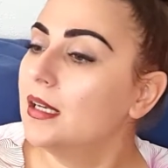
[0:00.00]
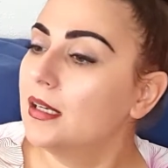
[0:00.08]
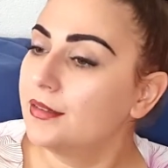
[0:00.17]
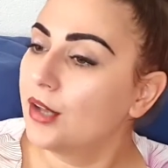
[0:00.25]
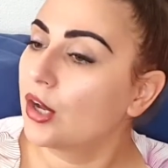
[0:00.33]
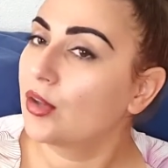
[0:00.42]

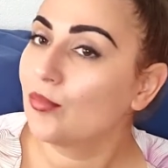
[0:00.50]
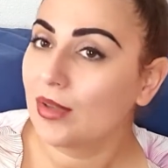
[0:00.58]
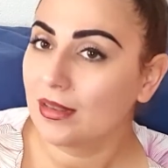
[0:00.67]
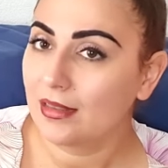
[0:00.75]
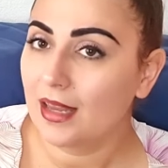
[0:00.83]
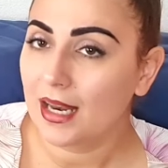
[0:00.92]

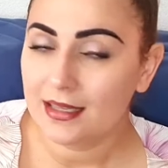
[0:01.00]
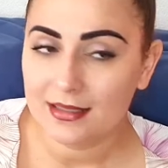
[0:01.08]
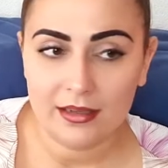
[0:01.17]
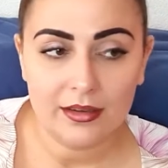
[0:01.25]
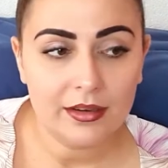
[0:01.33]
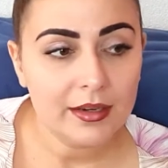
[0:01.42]
document that I
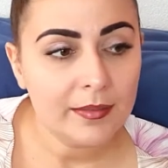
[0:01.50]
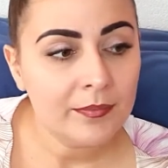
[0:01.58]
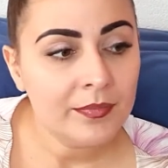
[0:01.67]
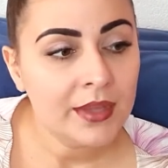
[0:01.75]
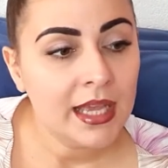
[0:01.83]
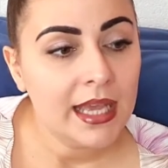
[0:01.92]
sent her,
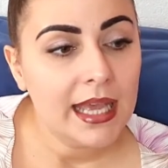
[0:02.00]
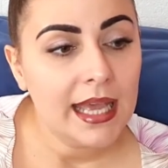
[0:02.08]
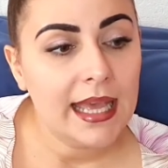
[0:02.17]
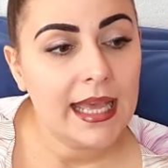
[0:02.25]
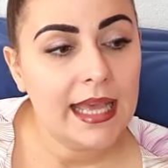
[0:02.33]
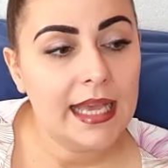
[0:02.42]

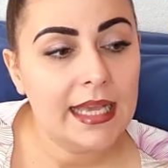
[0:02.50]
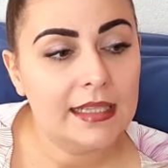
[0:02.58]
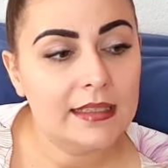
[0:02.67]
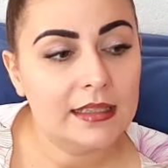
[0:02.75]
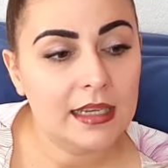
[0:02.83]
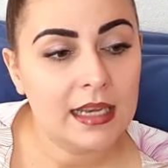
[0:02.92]

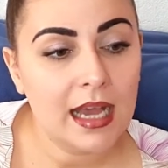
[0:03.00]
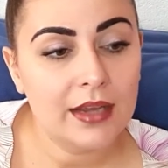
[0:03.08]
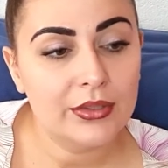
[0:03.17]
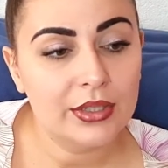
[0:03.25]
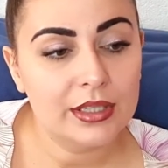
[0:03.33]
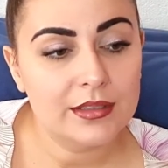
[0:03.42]
and now
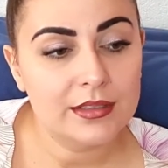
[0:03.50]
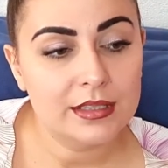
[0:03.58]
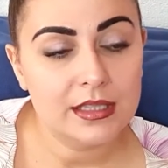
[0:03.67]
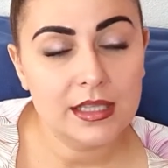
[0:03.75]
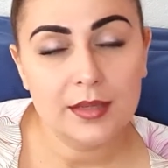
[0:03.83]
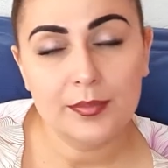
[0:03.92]
you can
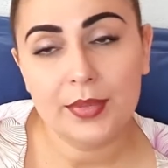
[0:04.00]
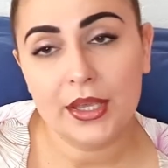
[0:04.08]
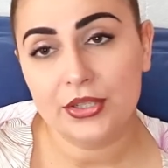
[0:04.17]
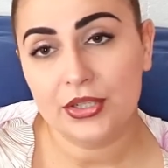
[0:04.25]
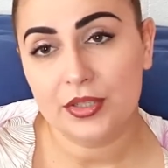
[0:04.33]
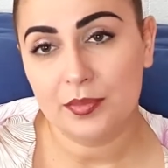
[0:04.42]
see
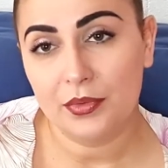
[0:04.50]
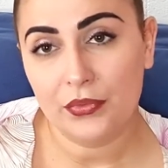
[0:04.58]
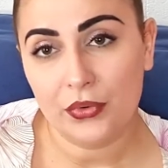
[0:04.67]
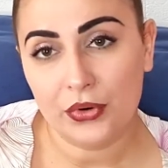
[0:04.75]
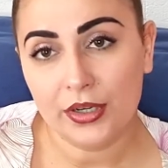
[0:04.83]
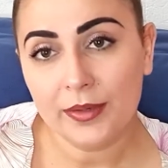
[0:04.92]
pictures
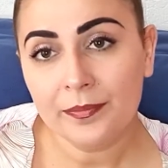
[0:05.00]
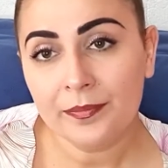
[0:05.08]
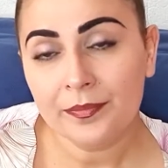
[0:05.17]
before.